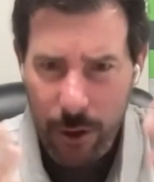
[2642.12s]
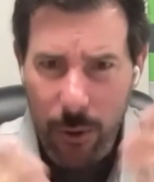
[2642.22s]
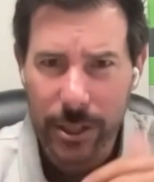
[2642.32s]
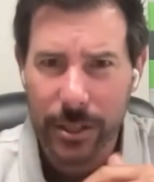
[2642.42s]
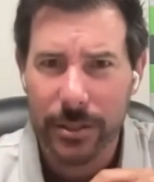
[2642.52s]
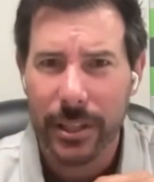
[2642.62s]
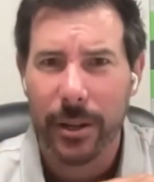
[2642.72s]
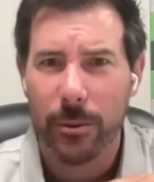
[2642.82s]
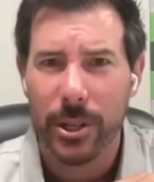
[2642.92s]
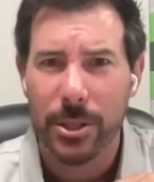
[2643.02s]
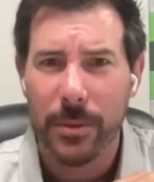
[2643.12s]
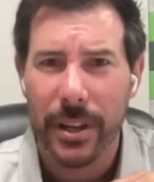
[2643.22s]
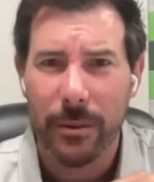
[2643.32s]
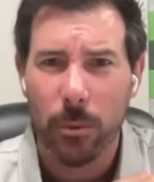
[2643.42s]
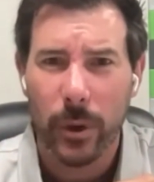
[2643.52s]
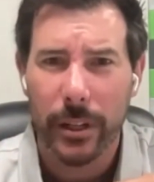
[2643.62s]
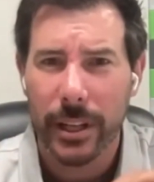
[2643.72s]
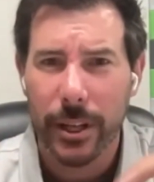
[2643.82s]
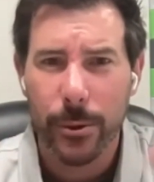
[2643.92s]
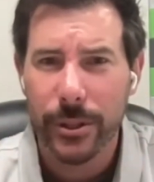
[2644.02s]
me questions, they can reach me at will
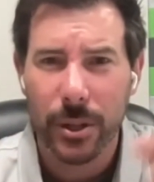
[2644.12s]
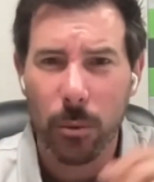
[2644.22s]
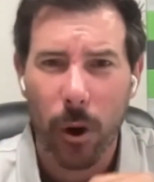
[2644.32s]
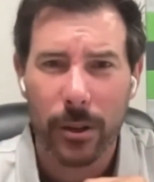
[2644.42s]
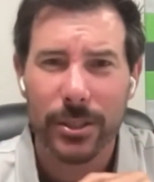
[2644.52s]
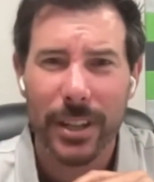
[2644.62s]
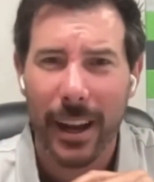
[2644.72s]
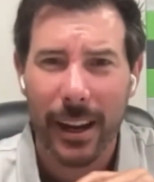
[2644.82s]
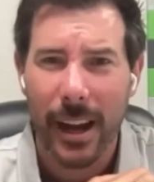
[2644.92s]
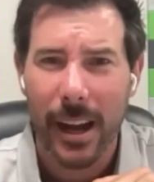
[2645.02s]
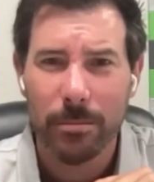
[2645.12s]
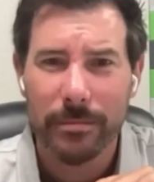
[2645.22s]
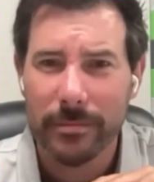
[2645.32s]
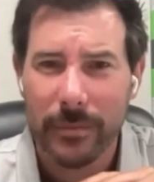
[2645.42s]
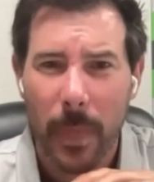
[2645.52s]
at unison works dot com.